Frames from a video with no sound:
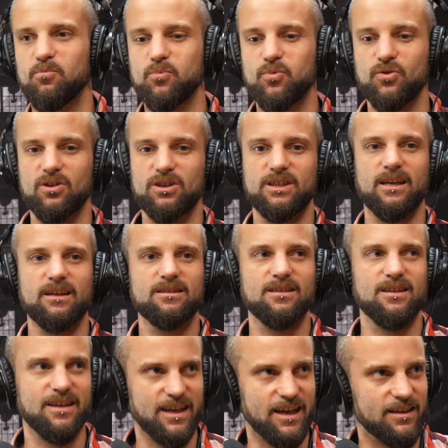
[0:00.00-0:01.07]
projects,
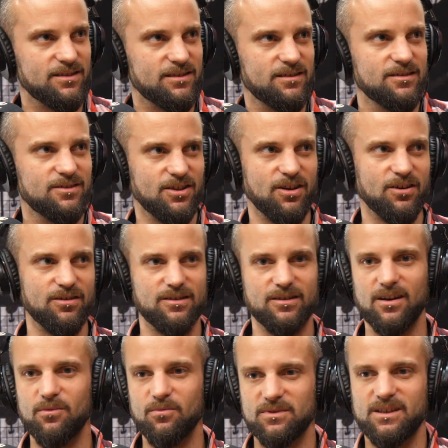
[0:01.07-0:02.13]
I guess. So,
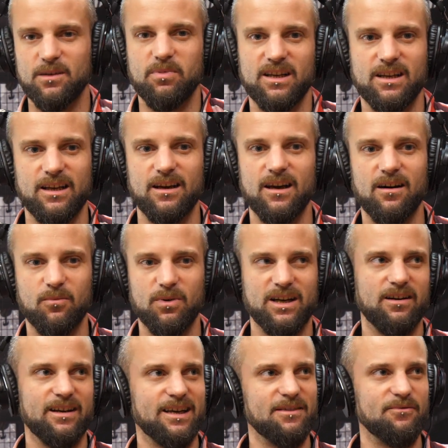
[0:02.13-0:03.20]
typically when
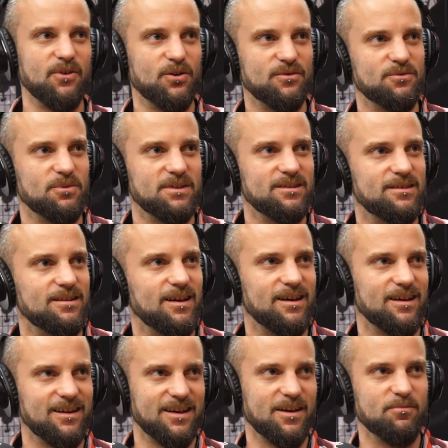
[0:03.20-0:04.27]
I get involved with
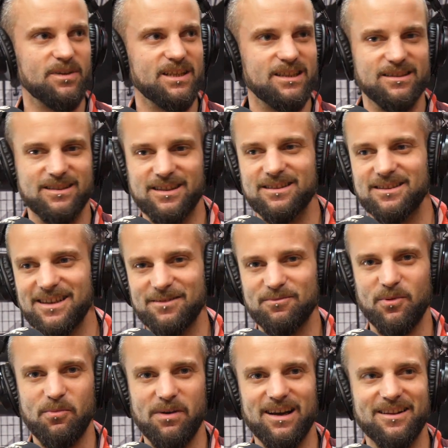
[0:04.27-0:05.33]
companies in
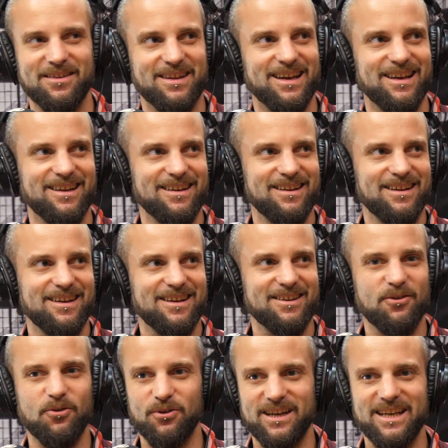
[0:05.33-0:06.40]
Propeller, they're
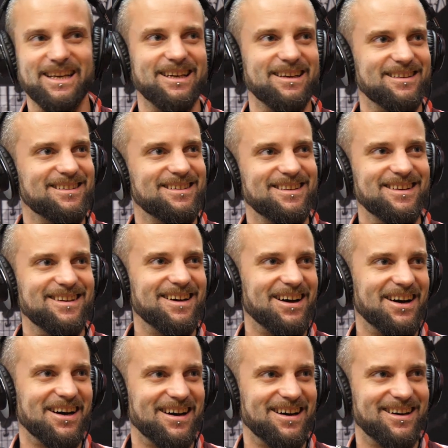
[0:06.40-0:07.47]
already here.
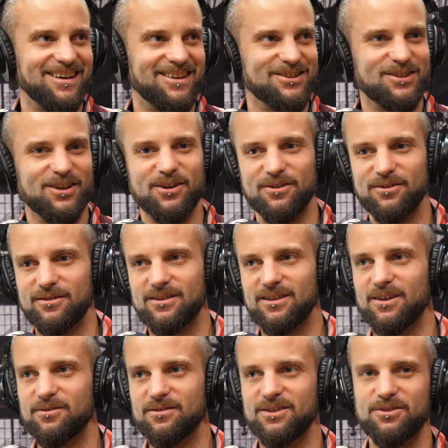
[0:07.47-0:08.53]
Yeah. So,
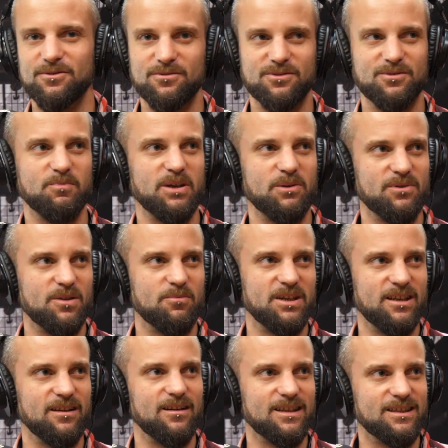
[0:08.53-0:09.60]
you speak with them in
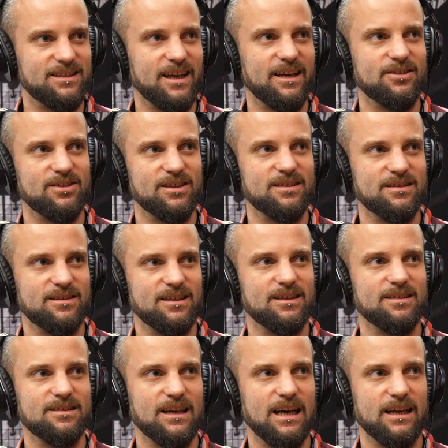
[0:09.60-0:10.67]
early stages
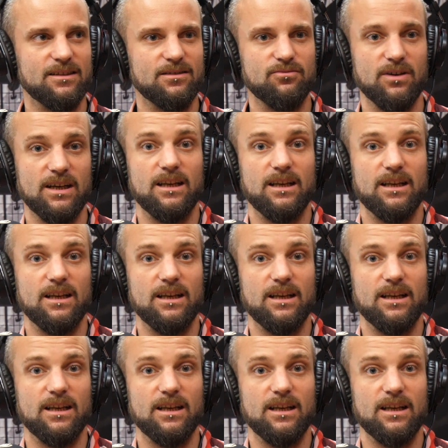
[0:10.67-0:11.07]
and really